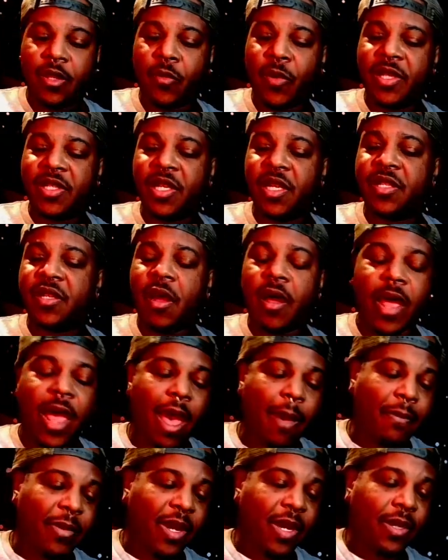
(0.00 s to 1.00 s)
the reason it's all
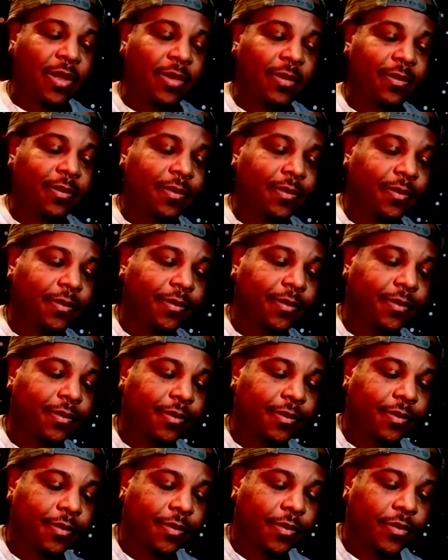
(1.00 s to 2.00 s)
happening
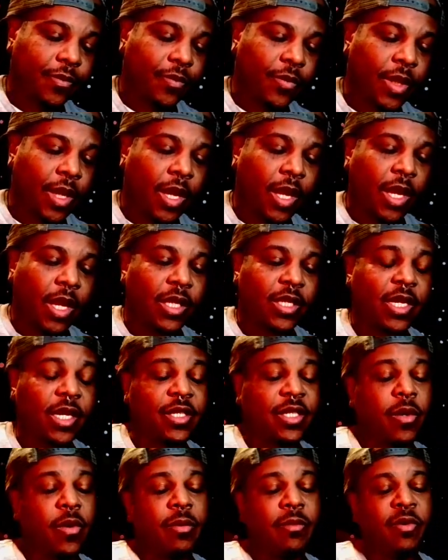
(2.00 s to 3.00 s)
is
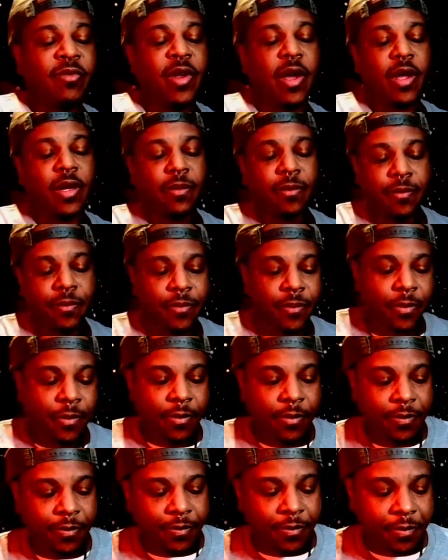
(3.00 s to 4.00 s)
because someone moved on.
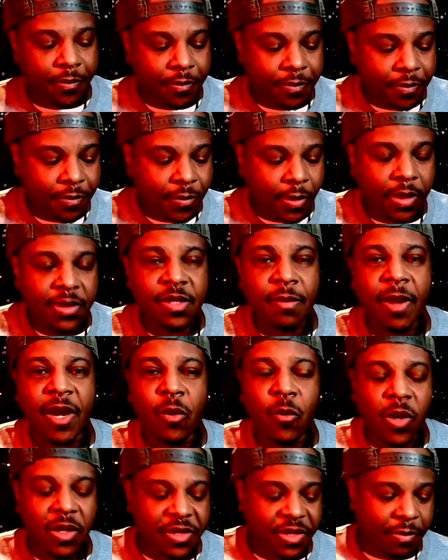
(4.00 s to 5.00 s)

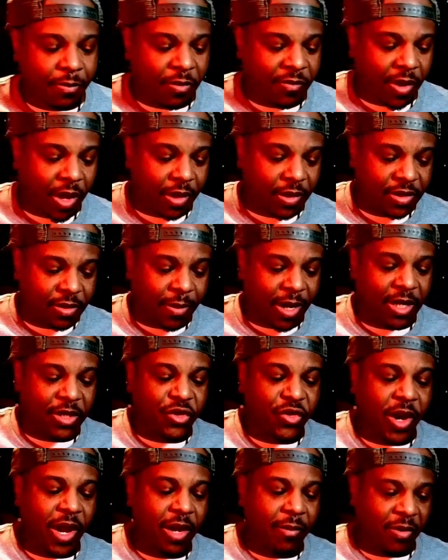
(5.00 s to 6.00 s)
Somebody wants to move on.
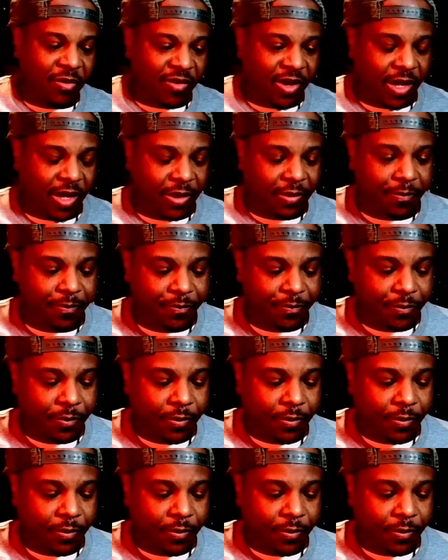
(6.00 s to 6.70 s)
Somebody's trying to move on.